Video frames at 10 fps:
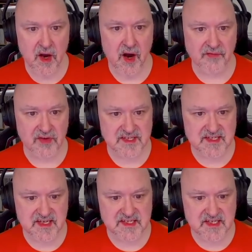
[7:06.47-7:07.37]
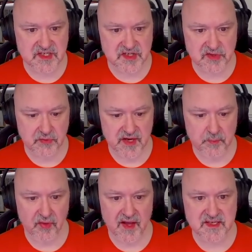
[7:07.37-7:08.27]
I've got six digits already
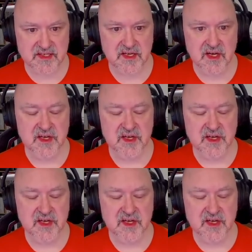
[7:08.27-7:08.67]
placed.